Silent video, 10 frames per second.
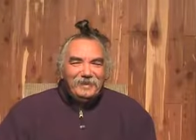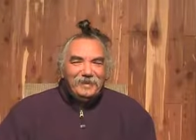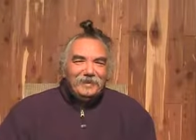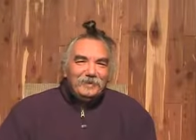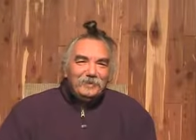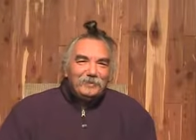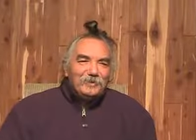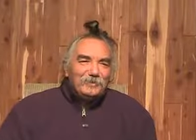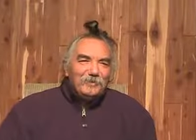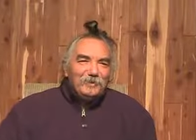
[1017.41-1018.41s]
In other words,
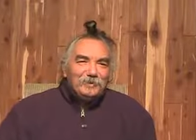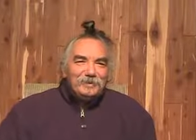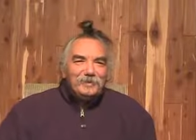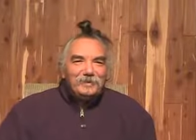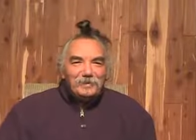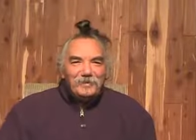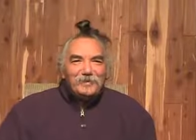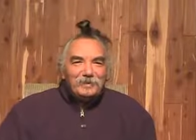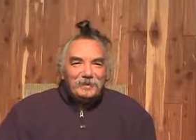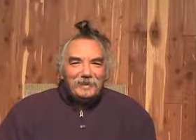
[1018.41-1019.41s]
if you weren't there to
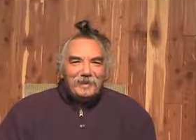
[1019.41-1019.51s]
enjoy it,